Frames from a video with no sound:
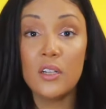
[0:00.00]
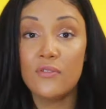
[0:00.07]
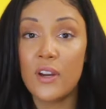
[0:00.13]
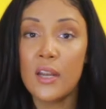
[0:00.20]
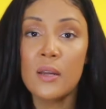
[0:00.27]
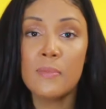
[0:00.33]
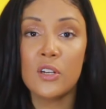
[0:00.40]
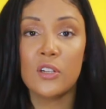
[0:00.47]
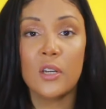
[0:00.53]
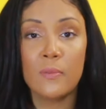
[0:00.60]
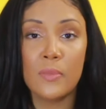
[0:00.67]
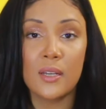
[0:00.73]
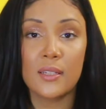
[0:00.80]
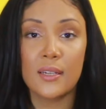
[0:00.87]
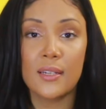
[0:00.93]
a vending machine
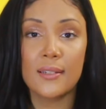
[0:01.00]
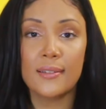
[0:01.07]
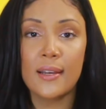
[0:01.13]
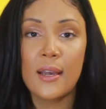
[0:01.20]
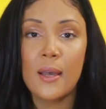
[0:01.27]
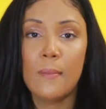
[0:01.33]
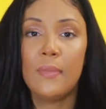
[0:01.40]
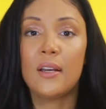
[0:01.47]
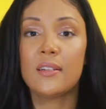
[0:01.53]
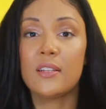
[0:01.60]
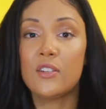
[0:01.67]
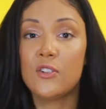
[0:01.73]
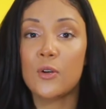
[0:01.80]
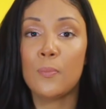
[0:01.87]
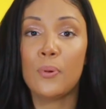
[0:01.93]
business, because
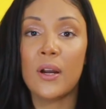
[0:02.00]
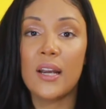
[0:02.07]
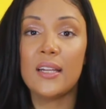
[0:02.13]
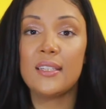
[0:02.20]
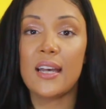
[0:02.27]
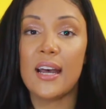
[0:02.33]
it's your brand's